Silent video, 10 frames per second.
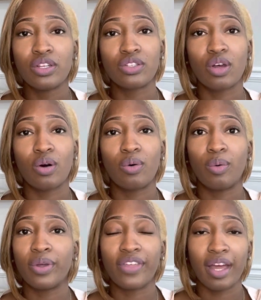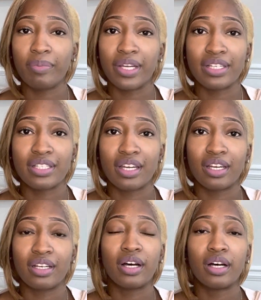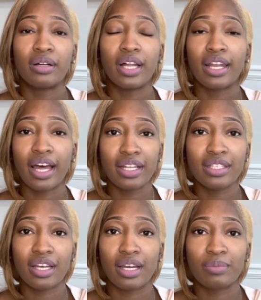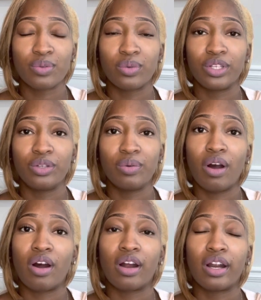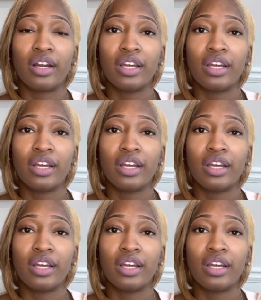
So with that being said, a lot of times when you are,